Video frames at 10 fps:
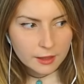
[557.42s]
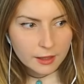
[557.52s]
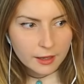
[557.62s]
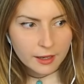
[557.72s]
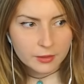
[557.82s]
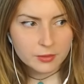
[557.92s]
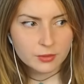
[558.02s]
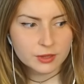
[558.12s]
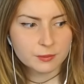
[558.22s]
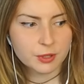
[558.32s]
I don't know
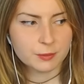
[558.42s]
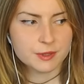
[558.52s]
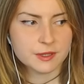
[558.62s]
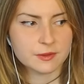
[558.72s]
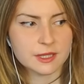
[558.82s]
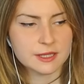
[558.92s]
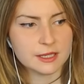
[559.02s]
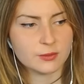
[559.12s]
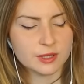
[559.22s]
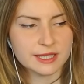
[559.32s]
what the purpose of the
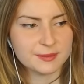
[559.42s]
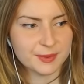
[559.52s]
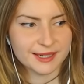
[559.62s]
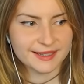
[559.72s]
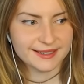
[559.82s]
scene was, but